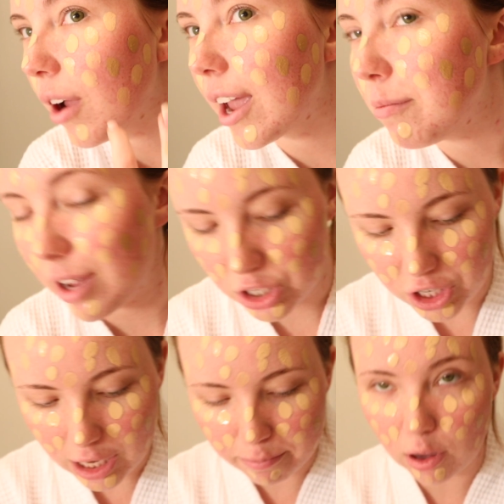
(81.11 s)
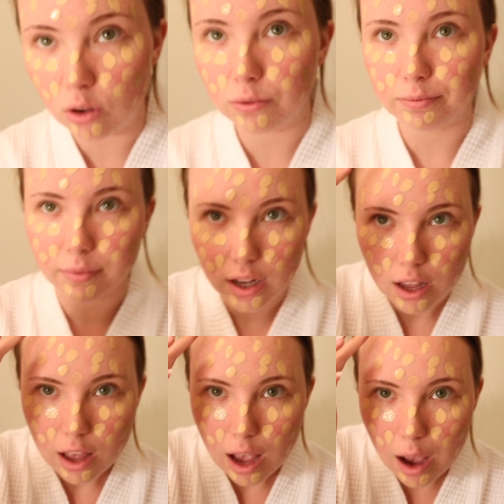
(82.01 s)
Right in my cheekbone,
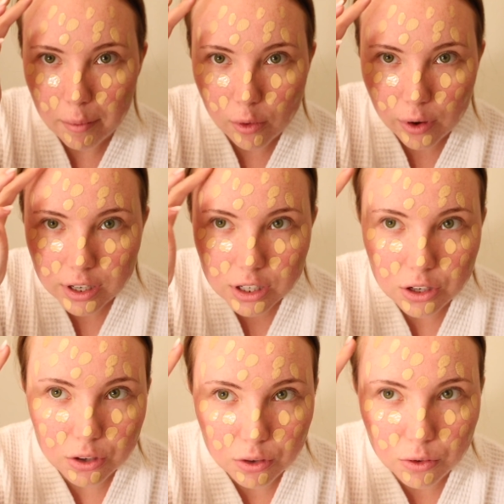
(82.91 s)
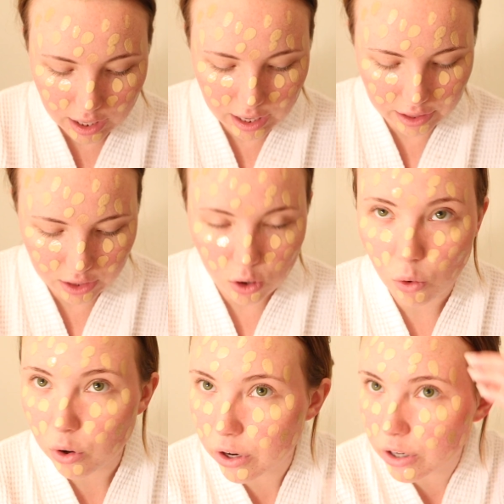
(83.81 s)
I'm going to get the
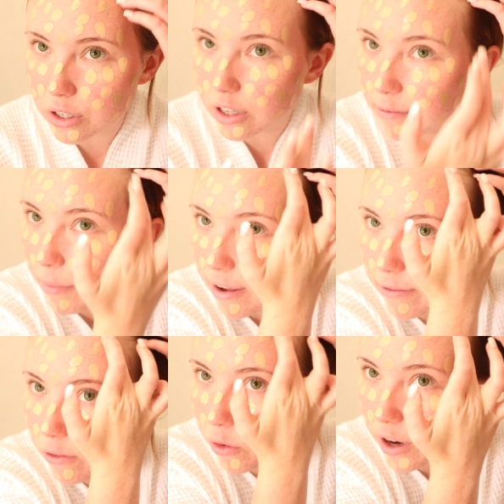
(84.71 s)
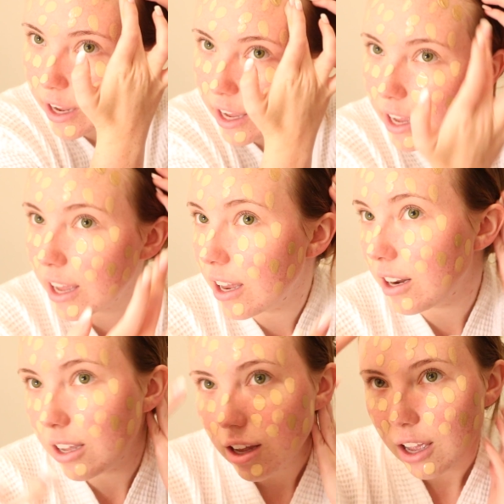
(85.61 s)
corners of my forehead.
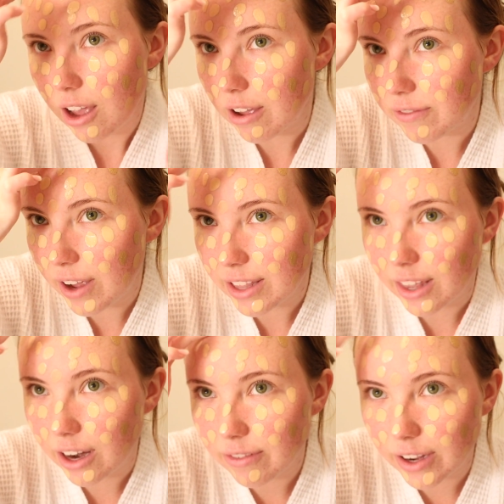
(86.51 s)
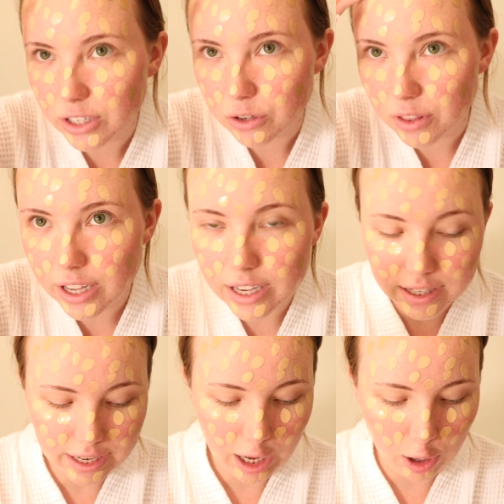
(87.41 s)
I find that if I do
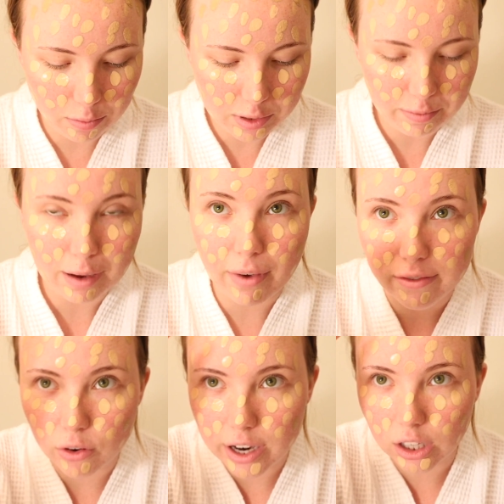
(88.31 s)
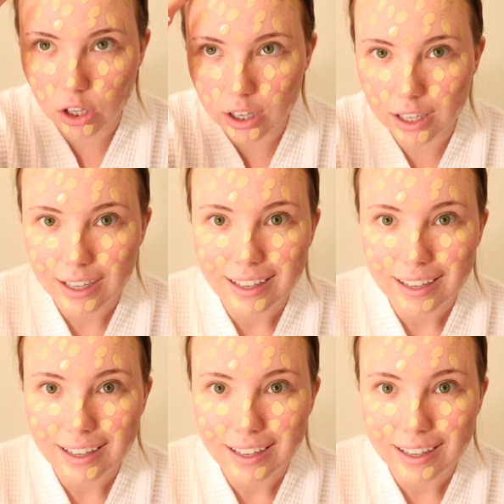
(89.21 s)
this, it helps make my forehead look